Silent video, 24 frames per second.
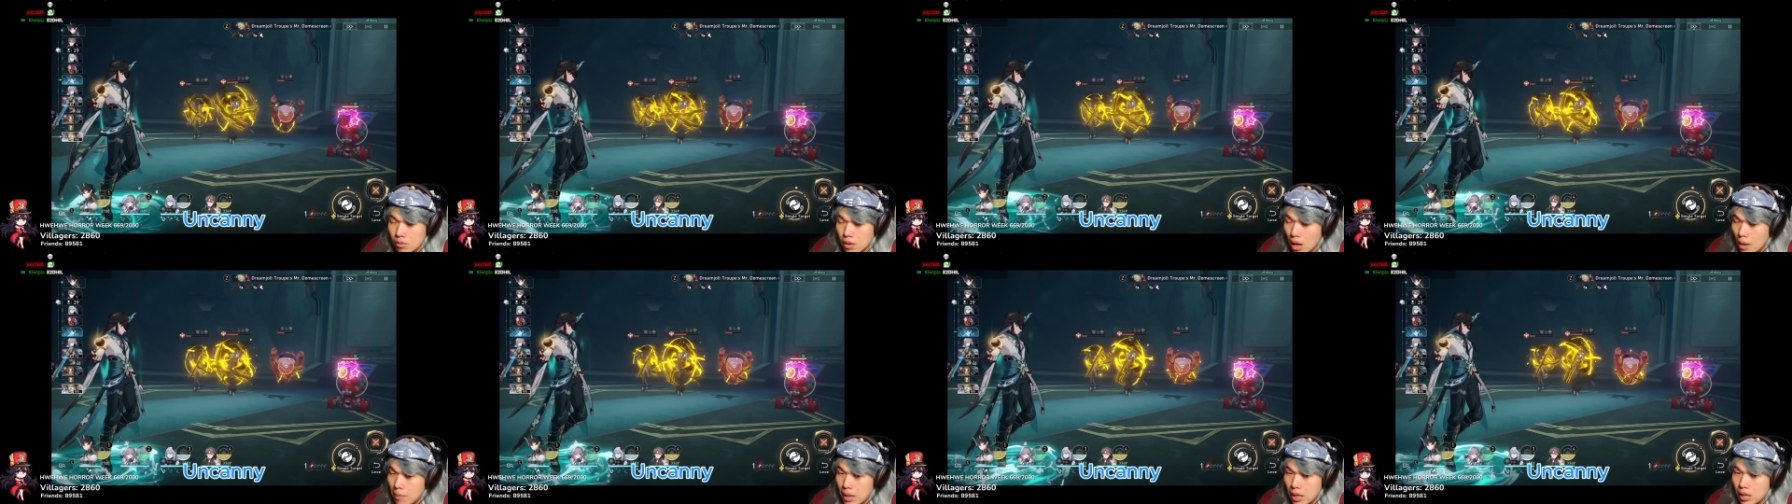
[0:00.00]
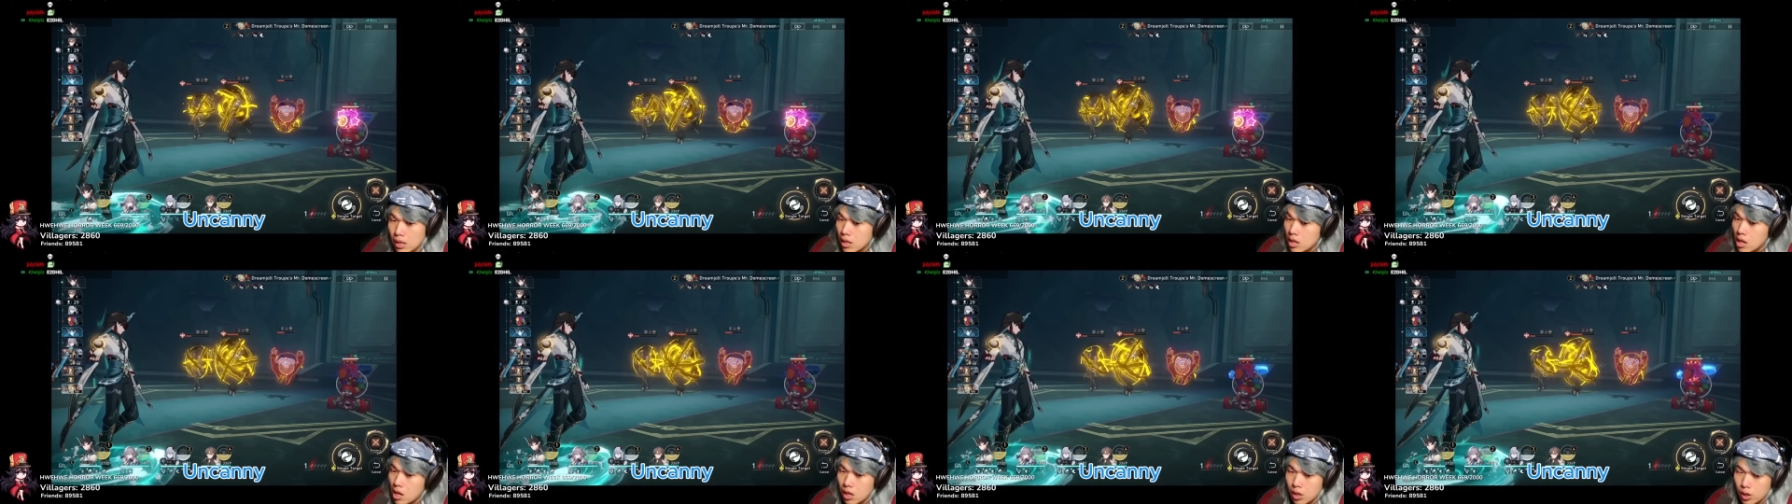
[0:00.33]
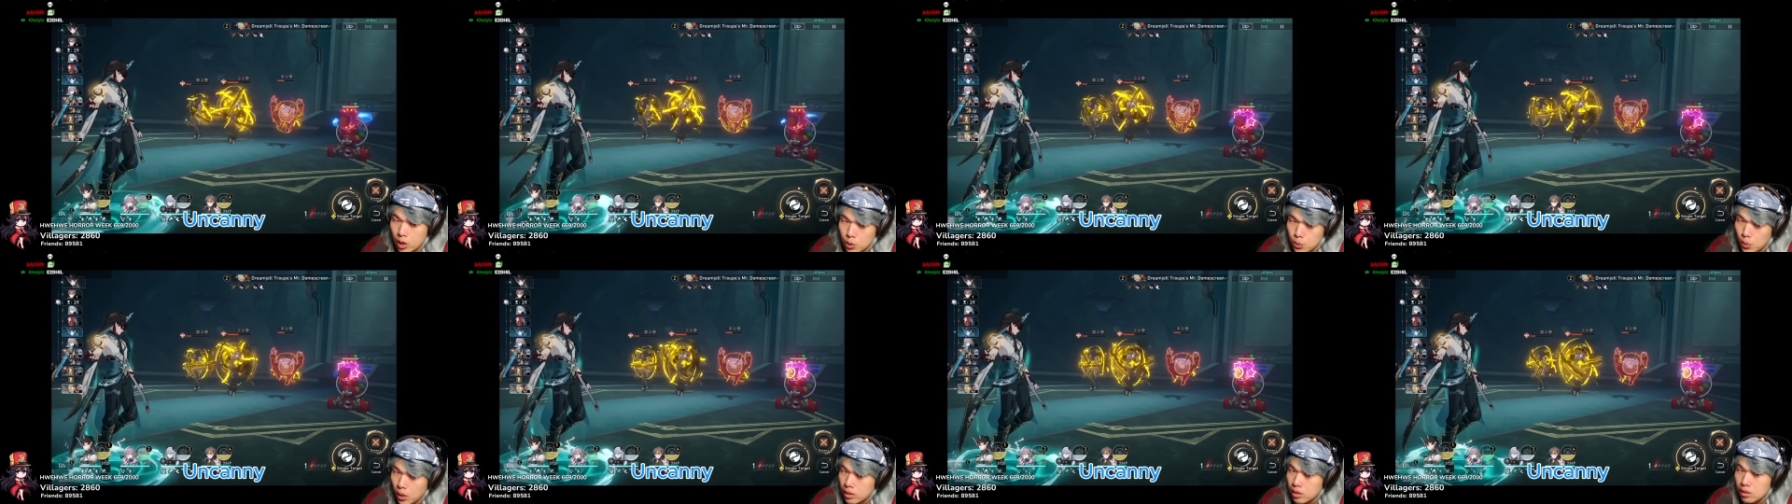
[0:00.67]
I mean,
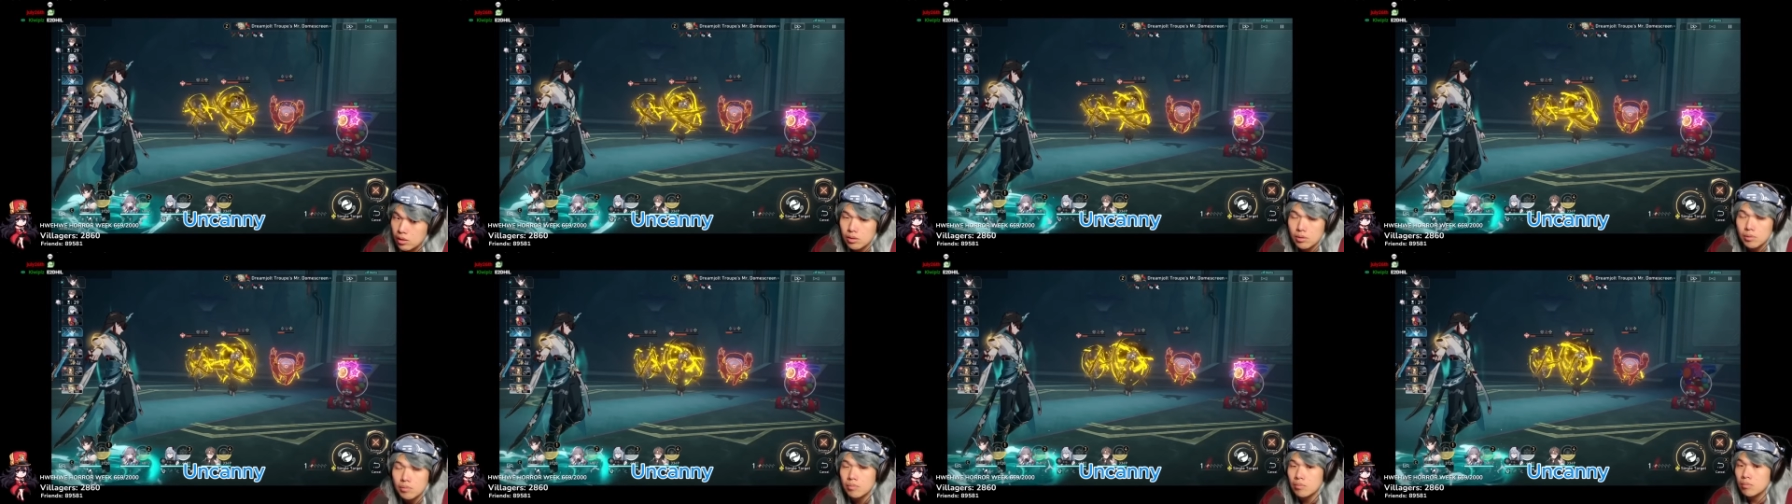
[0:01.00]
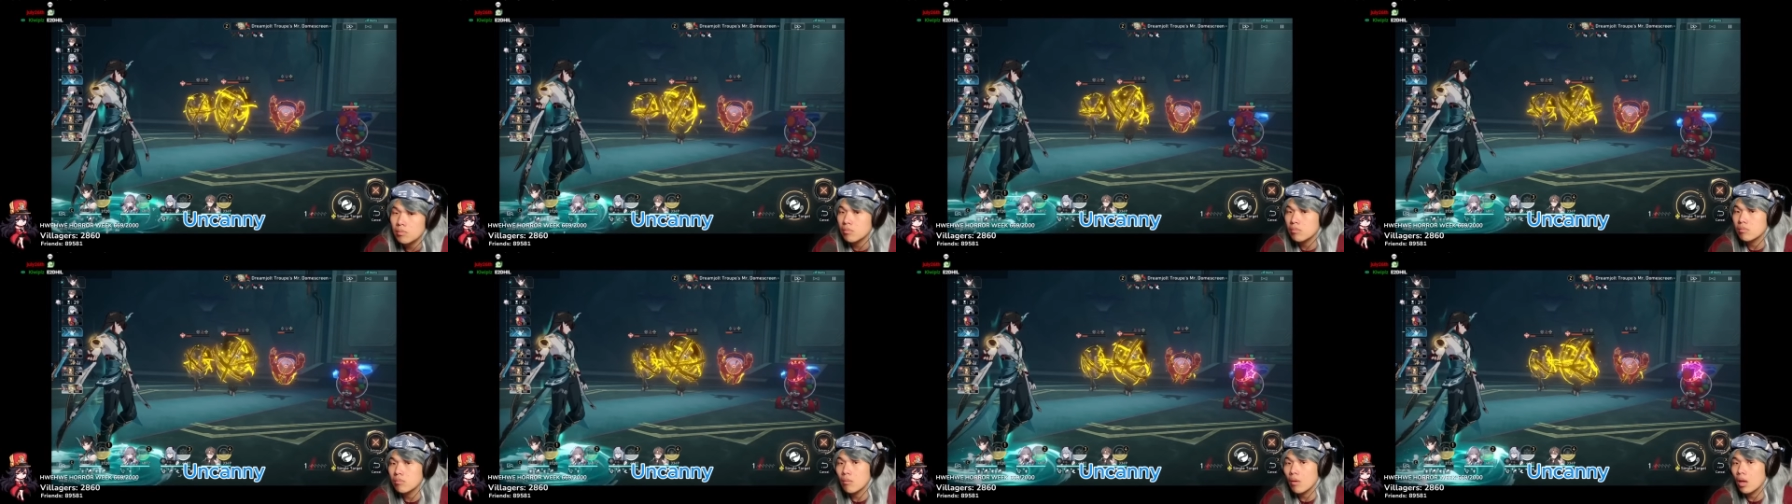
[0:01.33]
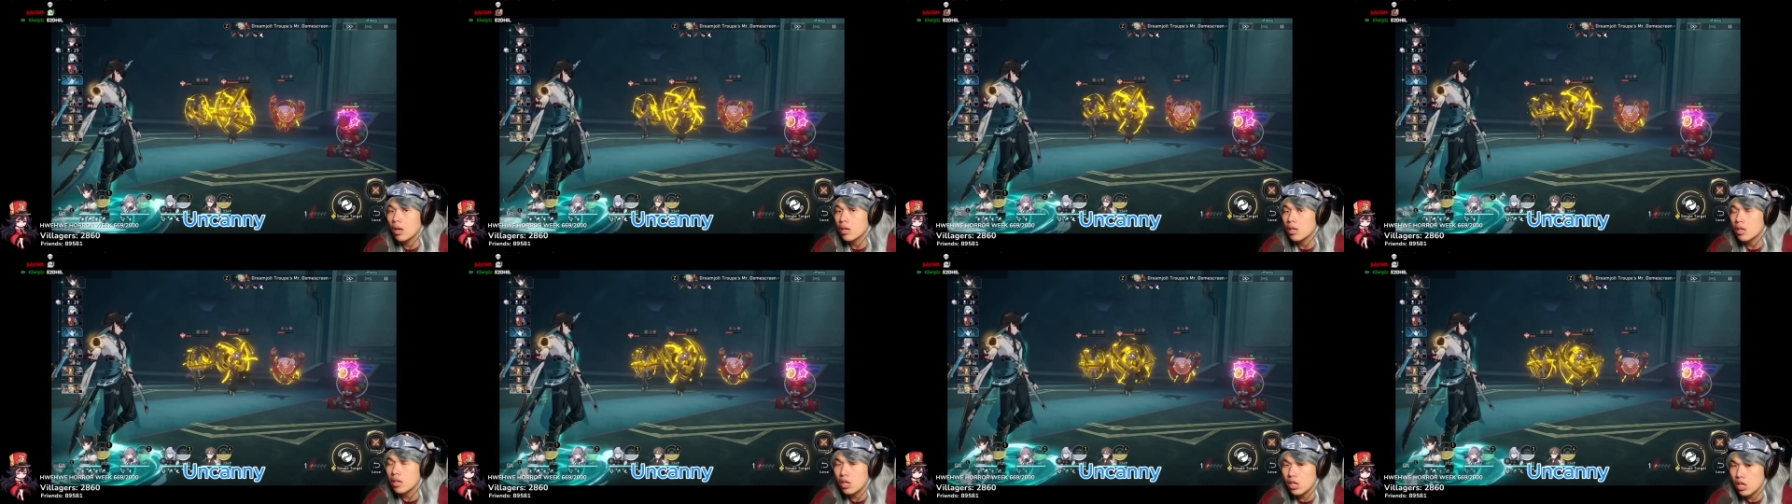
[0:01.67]
it is what it is.
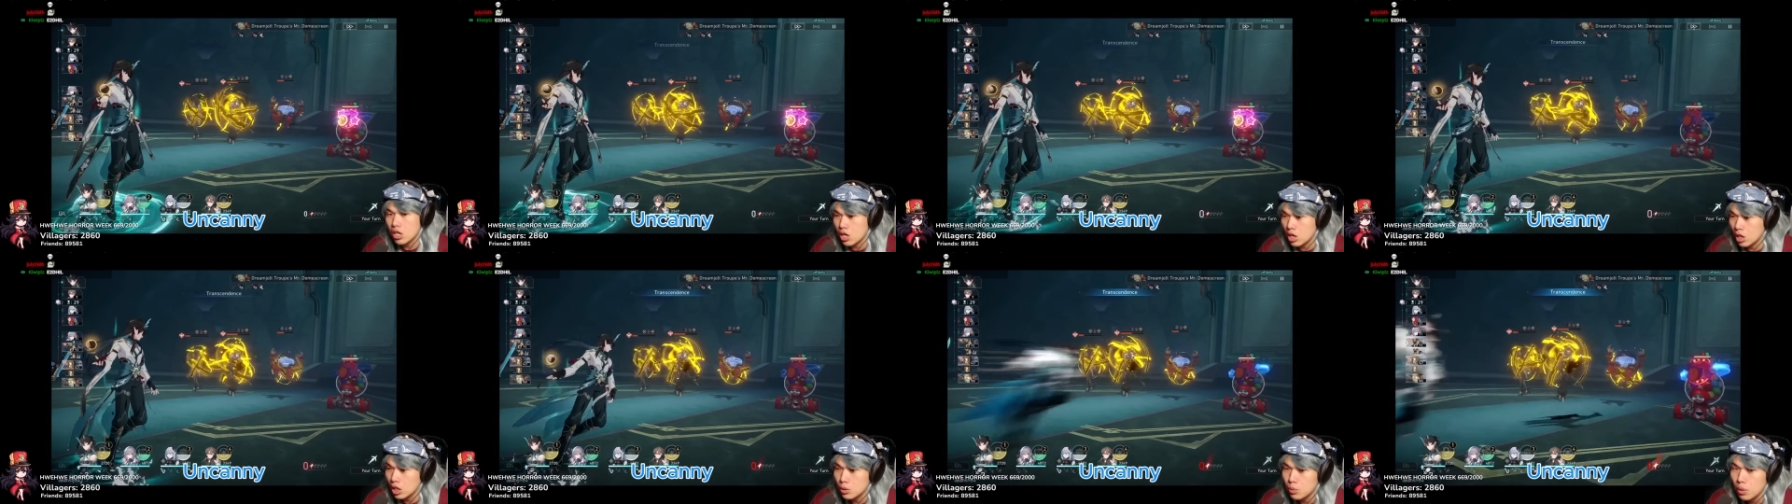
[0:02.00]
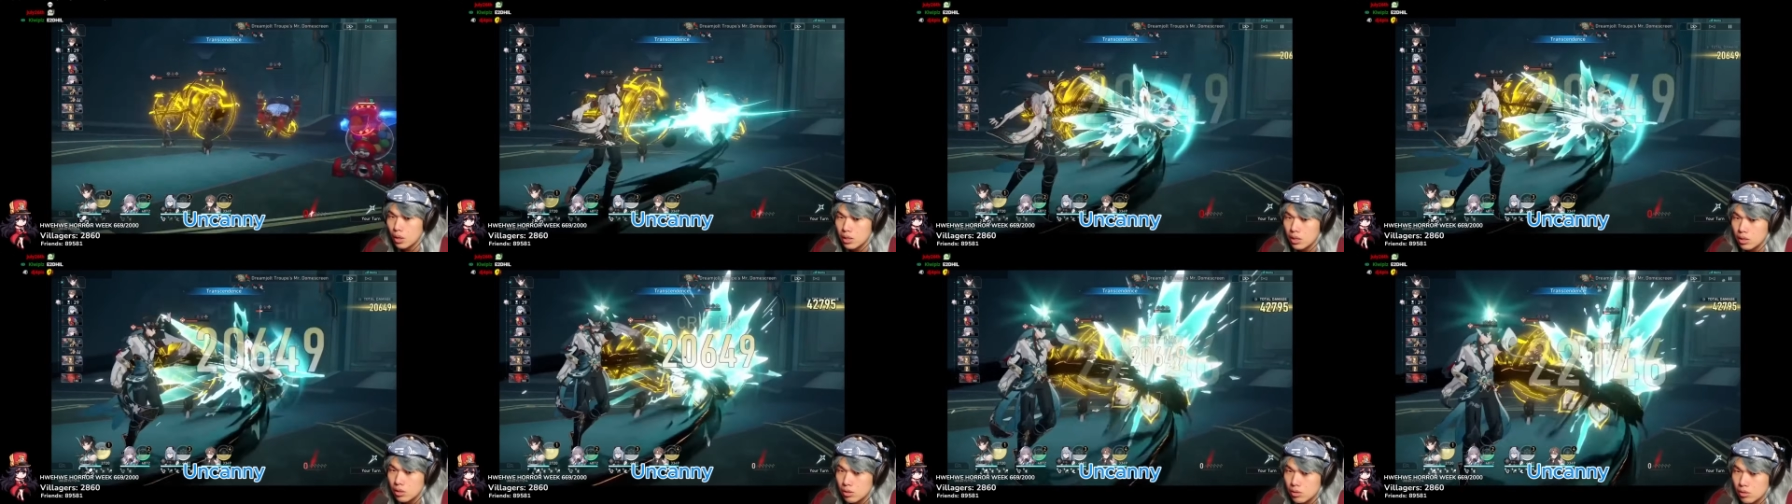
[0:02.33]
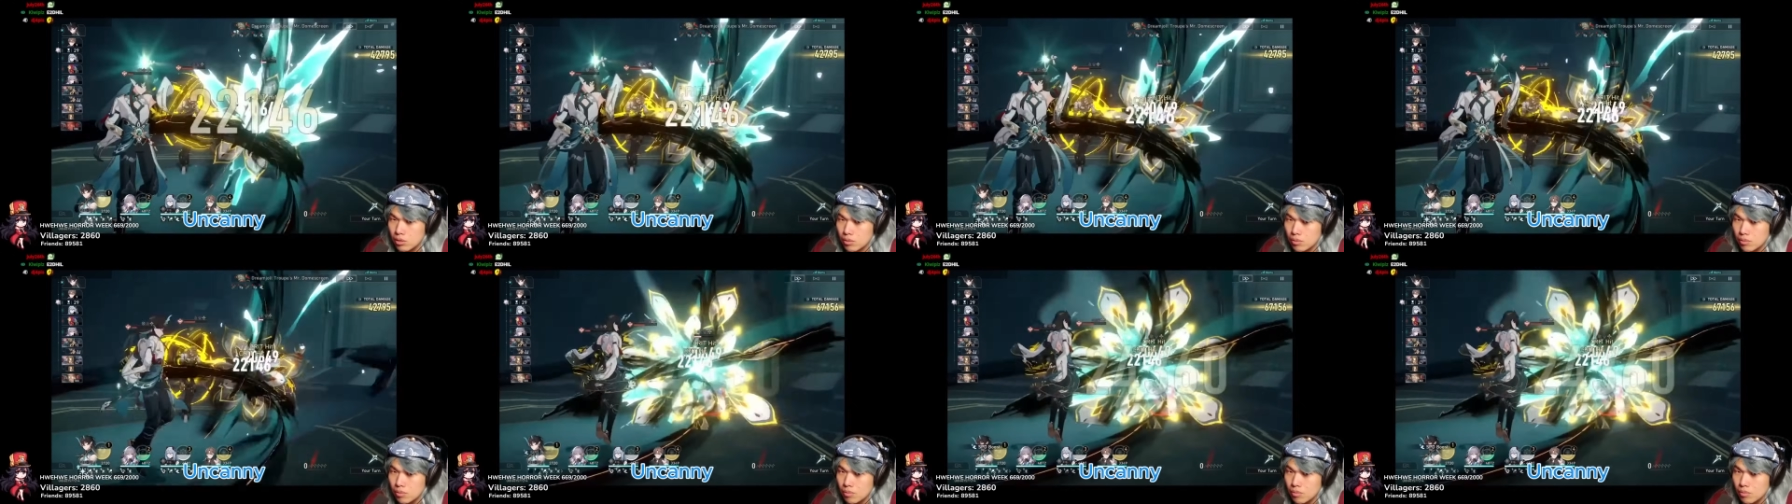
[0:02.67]
It is what it is.